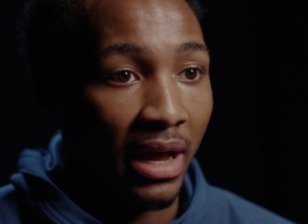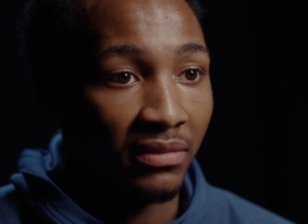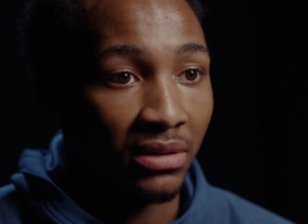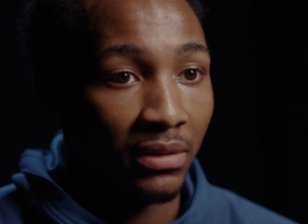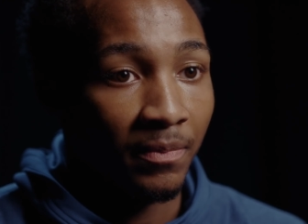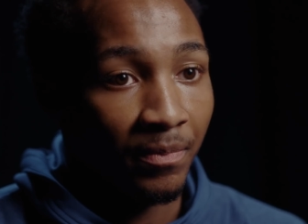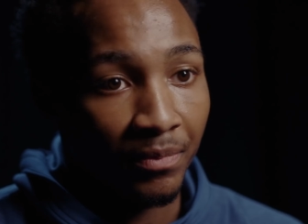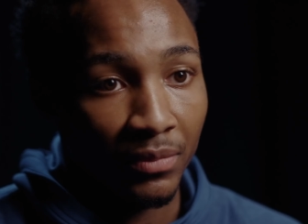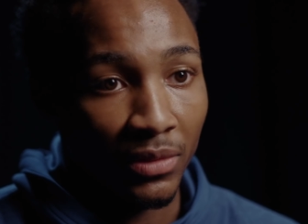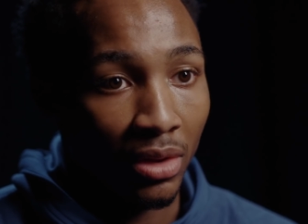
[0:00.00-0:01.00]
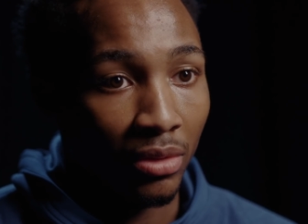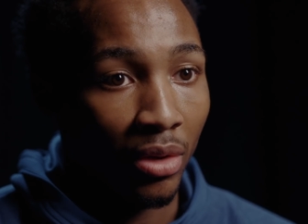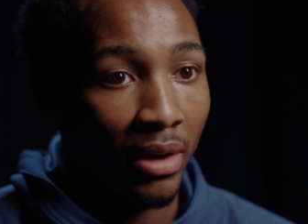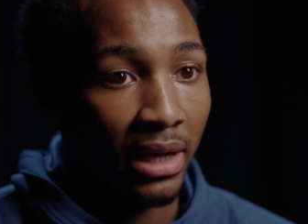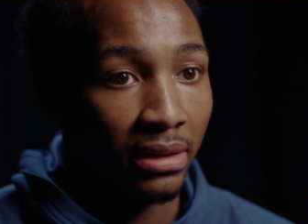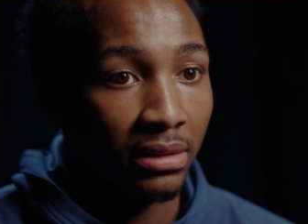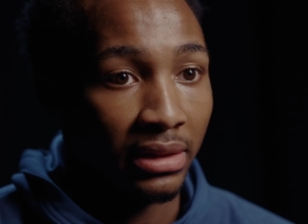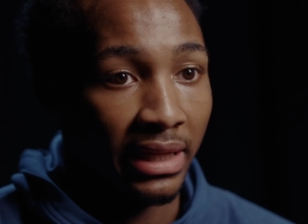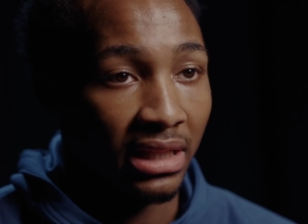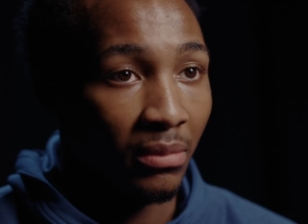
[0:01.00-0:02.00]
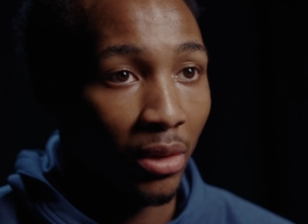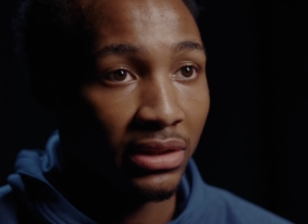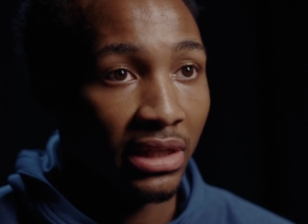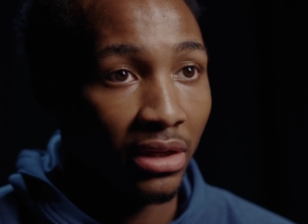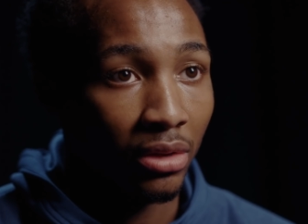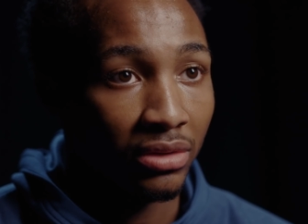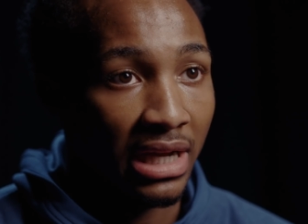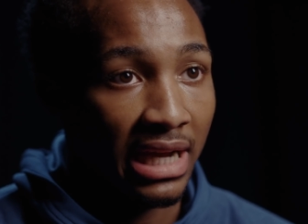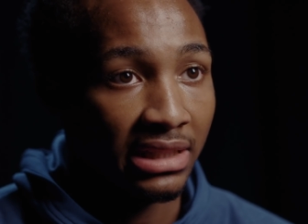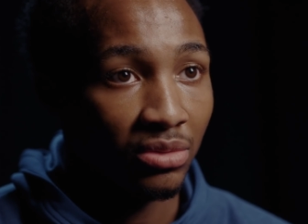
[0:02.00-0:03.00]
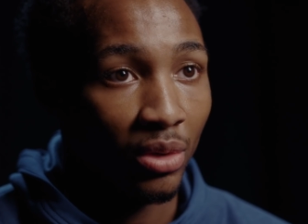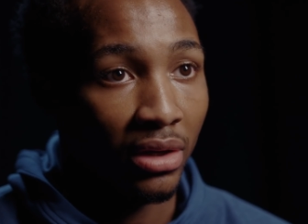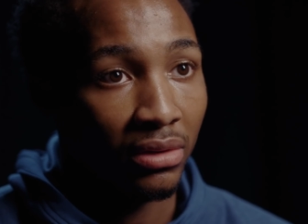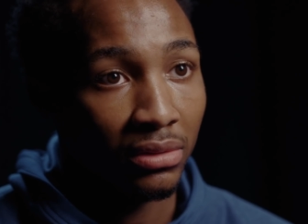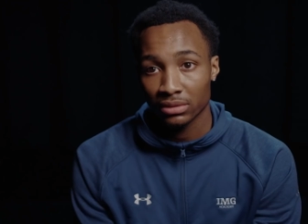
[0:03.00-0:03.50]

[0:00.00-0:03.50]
have to, you know how to get the most out of those guys as well.